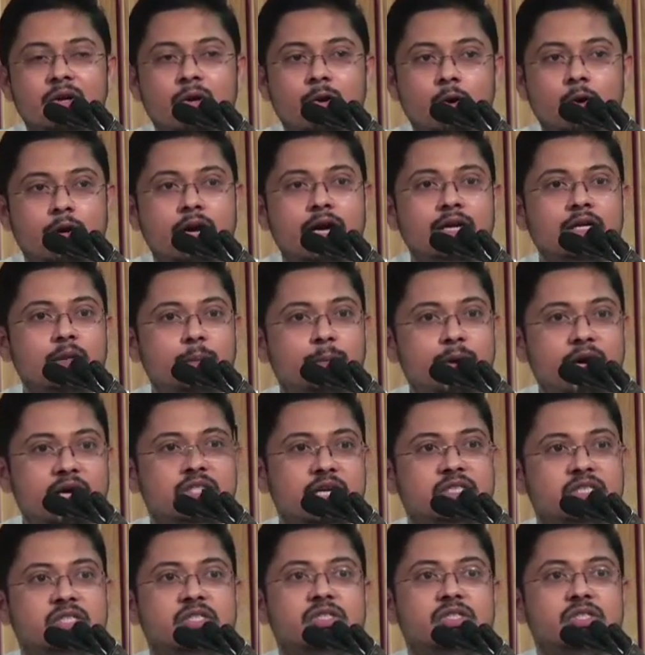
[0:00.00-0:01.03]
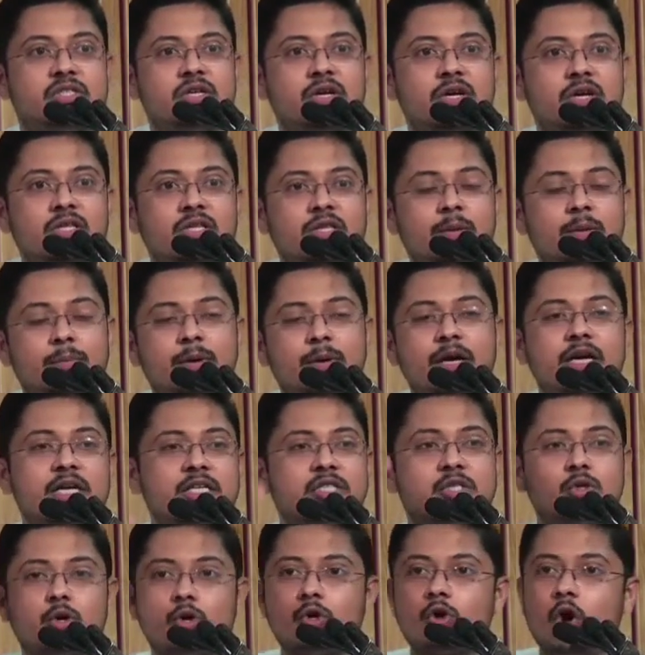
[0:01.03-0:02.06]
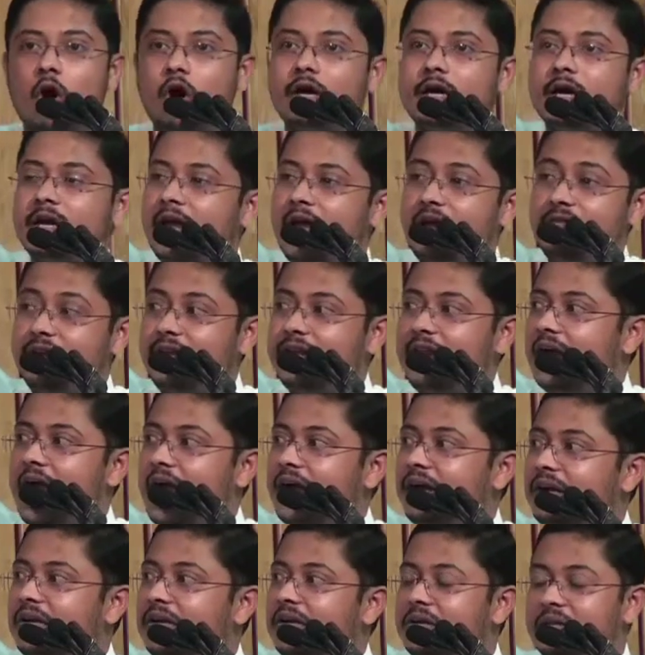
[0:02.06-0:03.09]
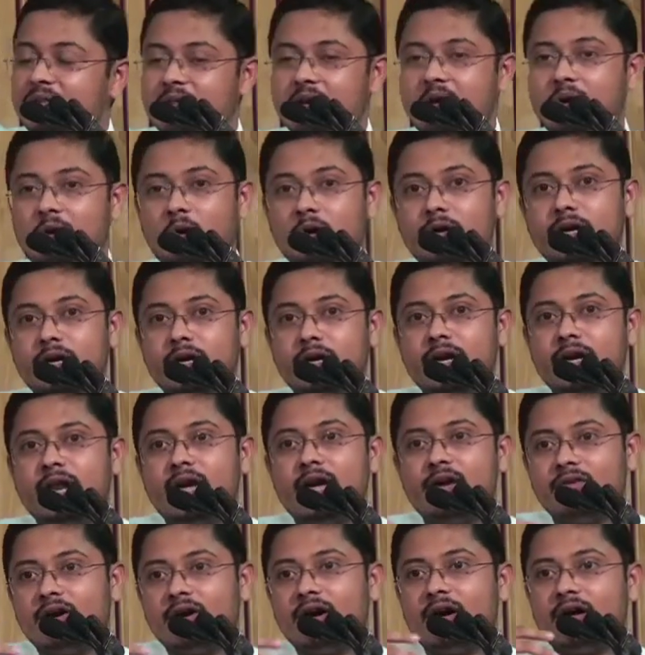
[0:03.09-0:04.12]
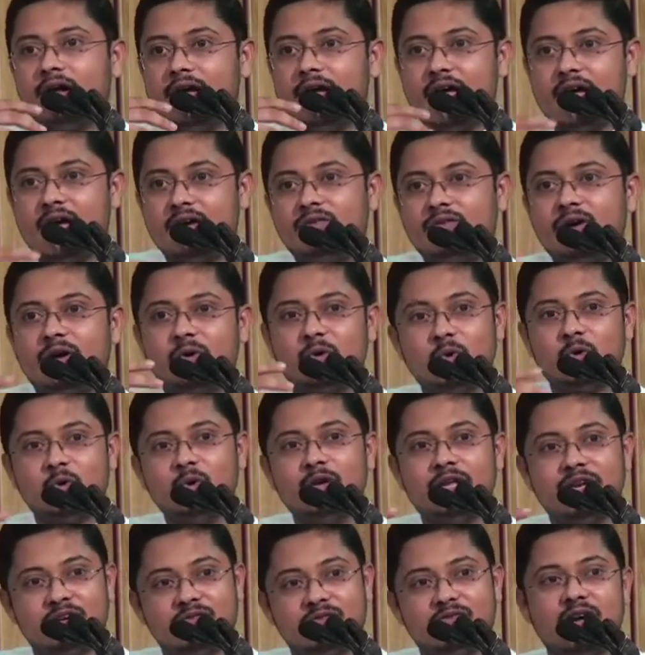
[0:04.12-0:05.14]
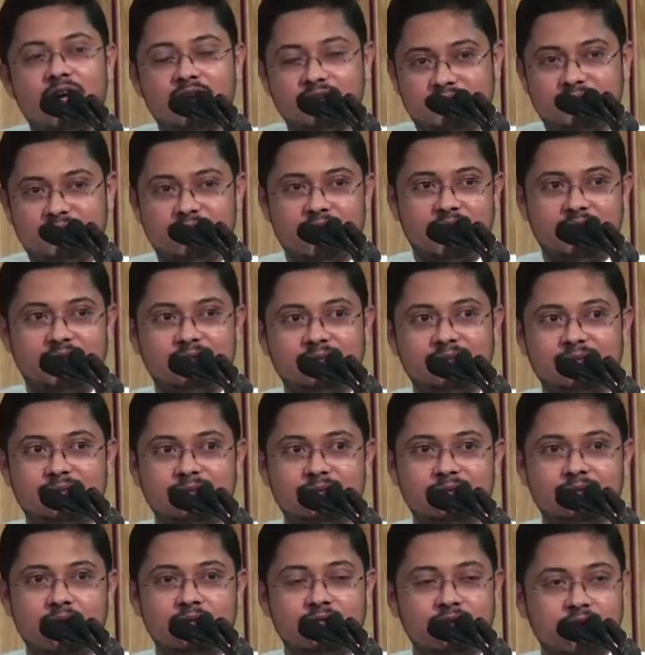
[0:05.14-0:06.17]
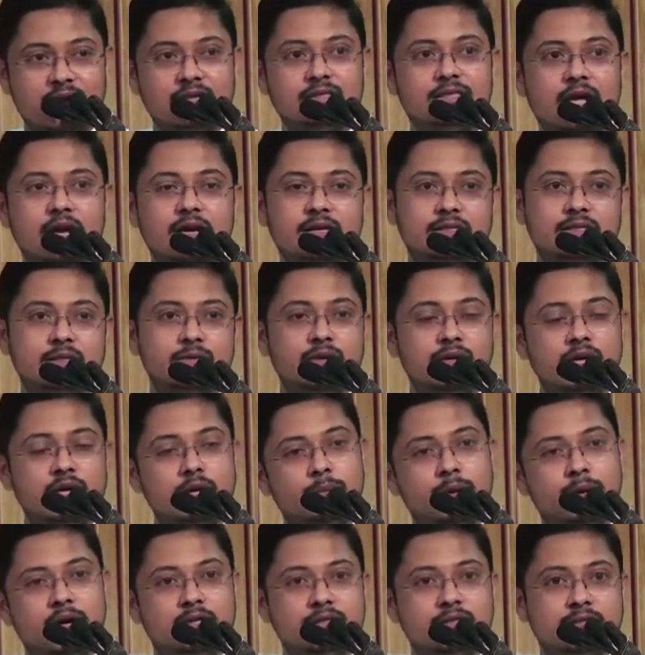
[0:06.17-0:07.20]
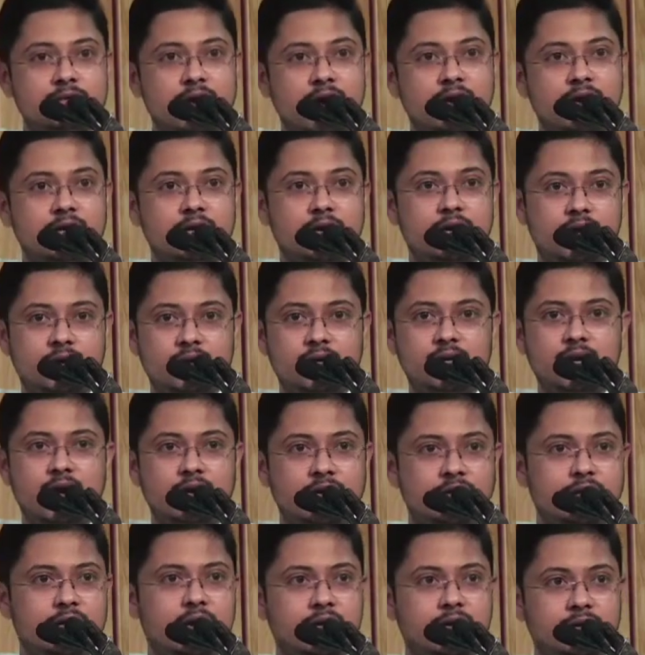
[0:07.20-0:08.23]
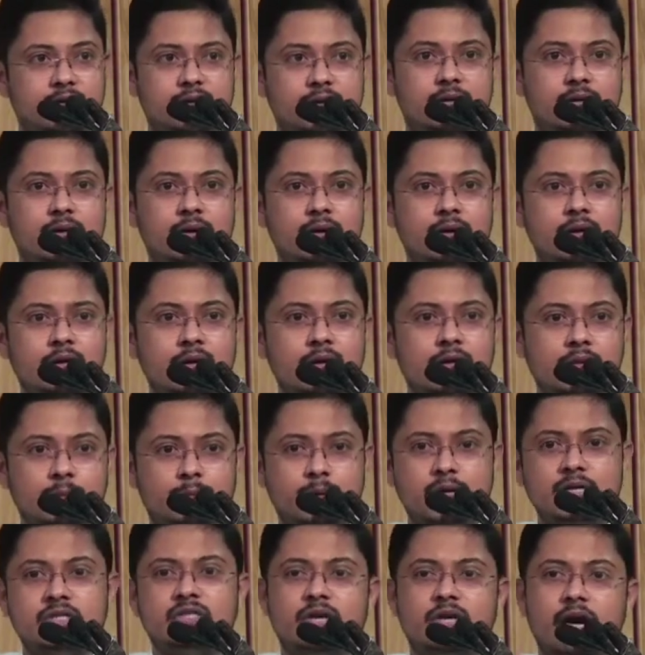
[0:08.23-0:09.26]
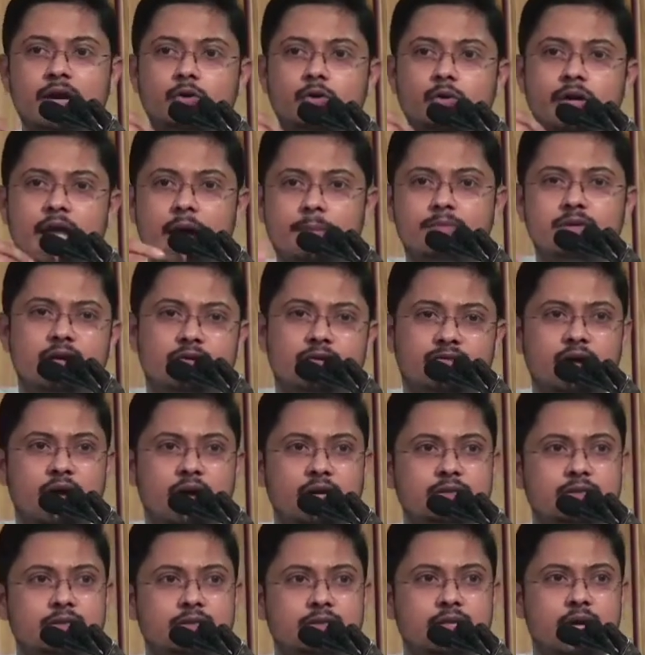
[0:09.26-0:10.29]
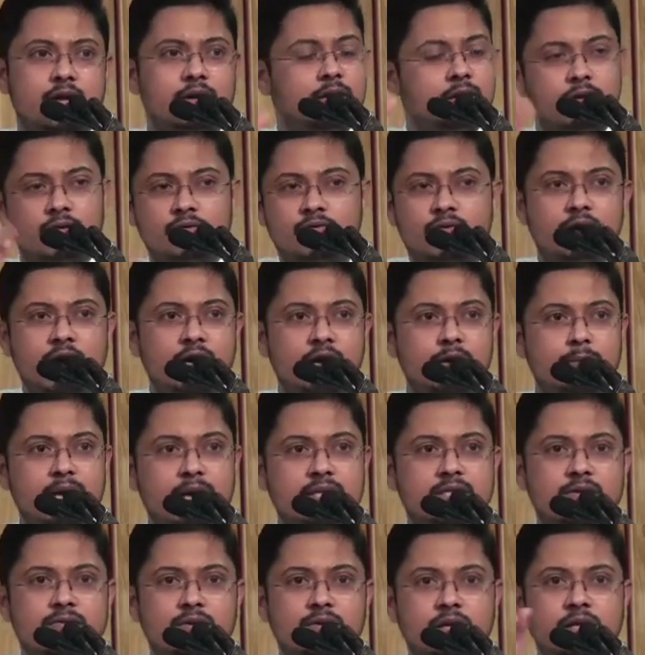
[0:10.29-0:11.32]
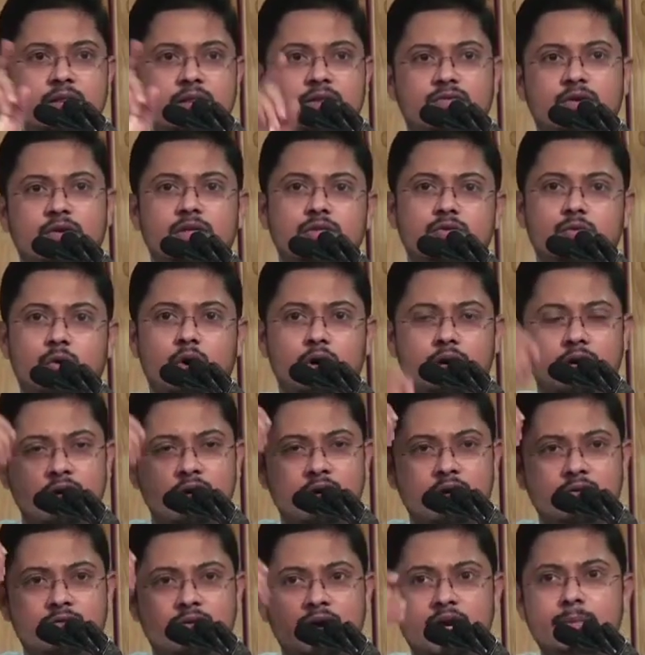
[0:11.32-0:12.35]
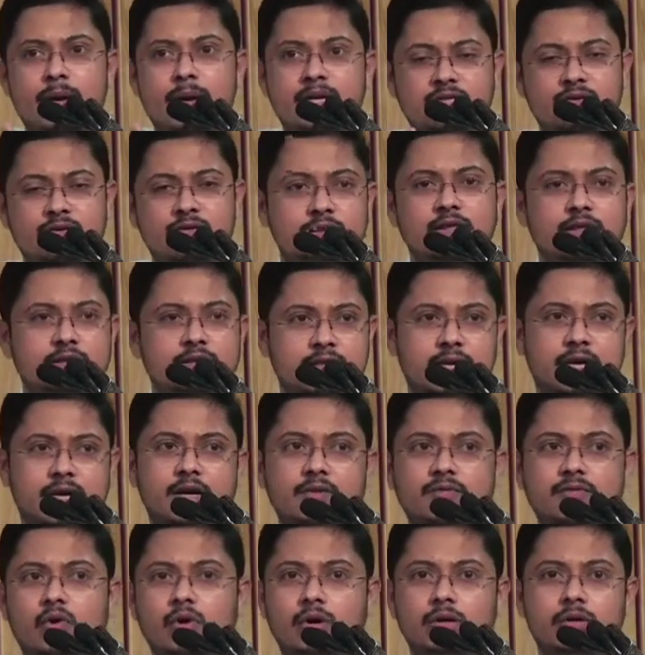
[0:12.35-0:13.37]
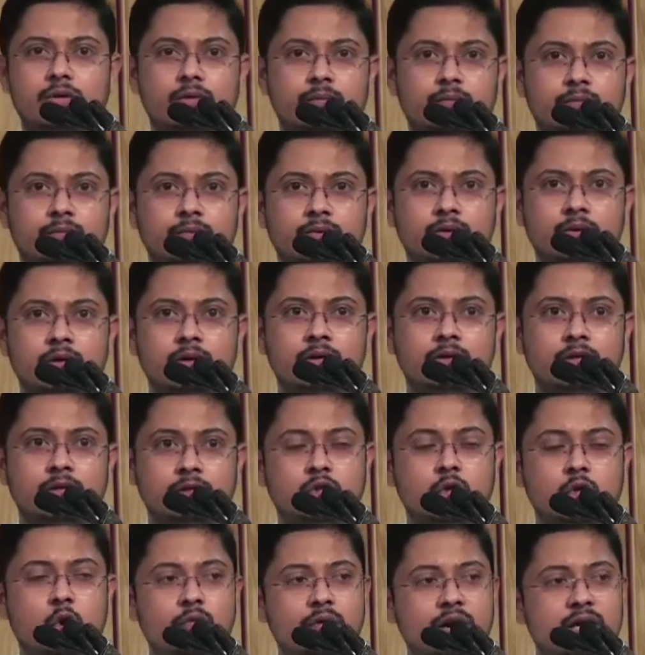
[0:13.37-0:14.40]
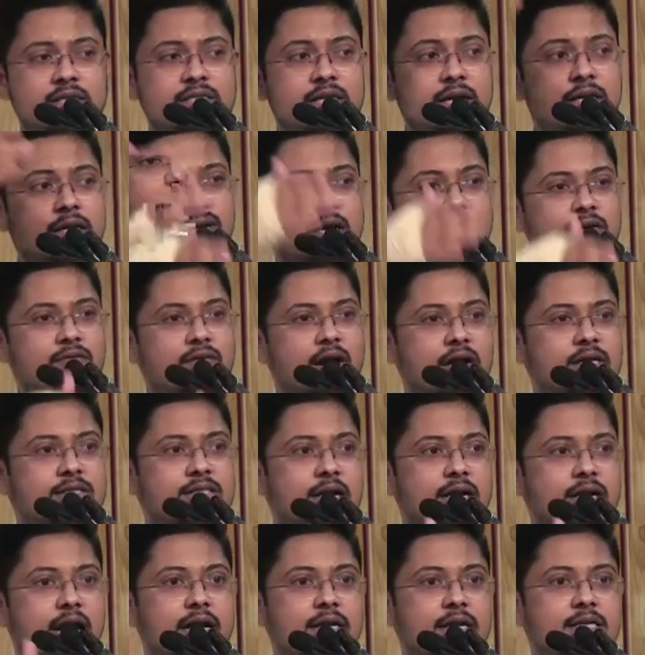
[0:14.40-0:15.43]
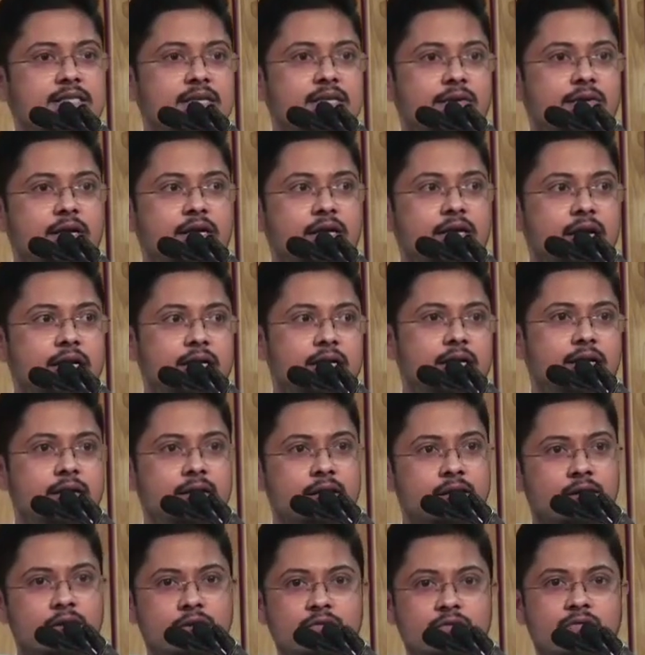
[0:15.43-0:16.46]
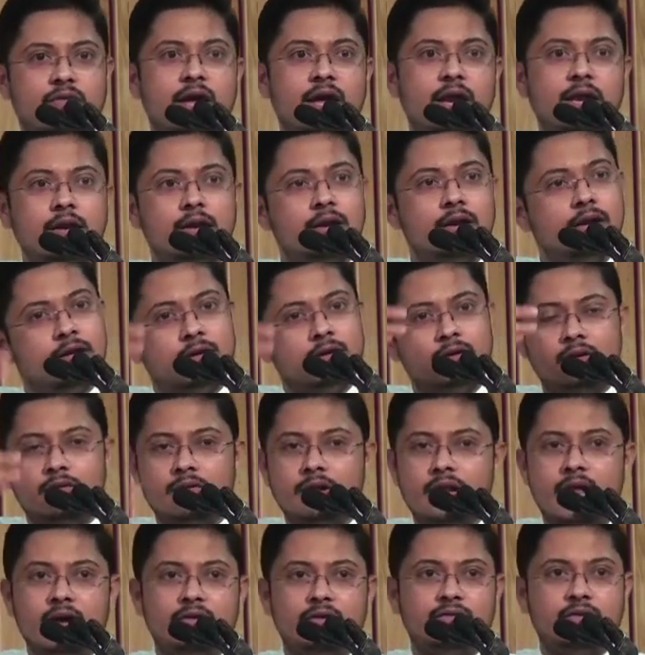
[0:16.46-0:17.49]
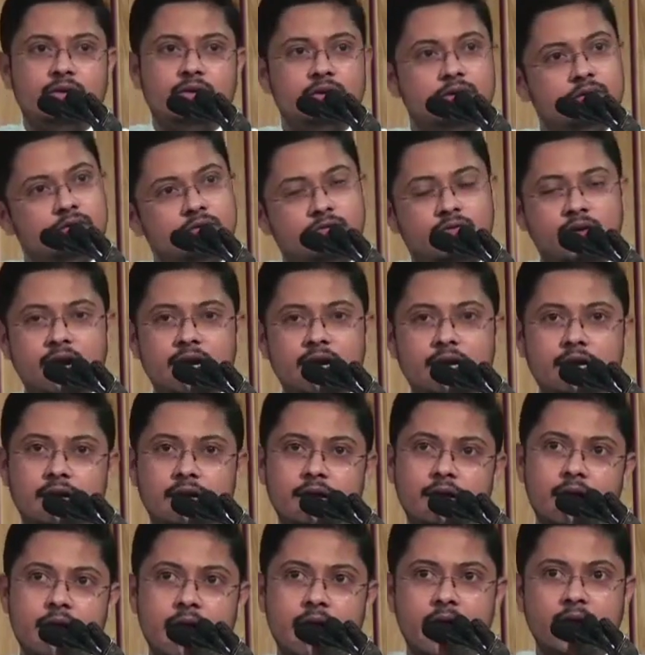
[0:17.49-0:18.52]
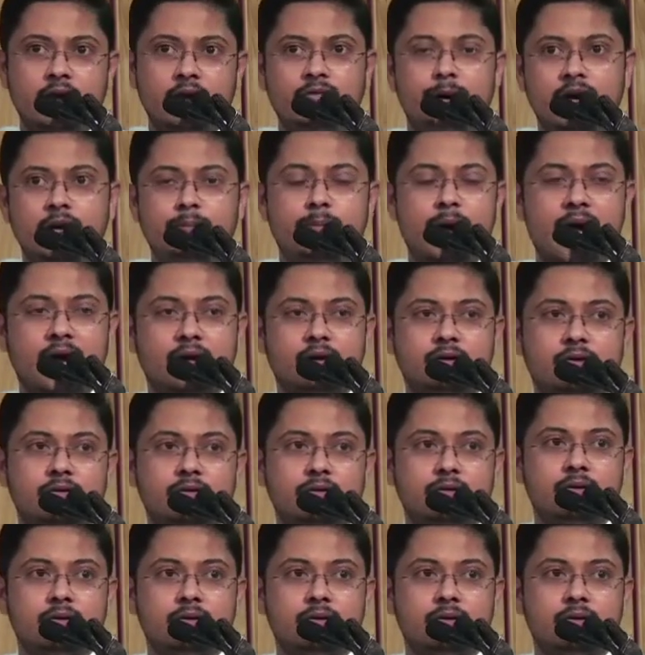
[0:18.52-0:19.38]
Look at the British. The British could conquer every land. They could never ever rule in Afghanistan. Afghanistan received independence in 1918, 1919. The British tried to capture Afghanistan, failed massively in the first war, failed massively in the second war. The Soviets entered Afghanistan 1970-80, fell, left, failed, and went back.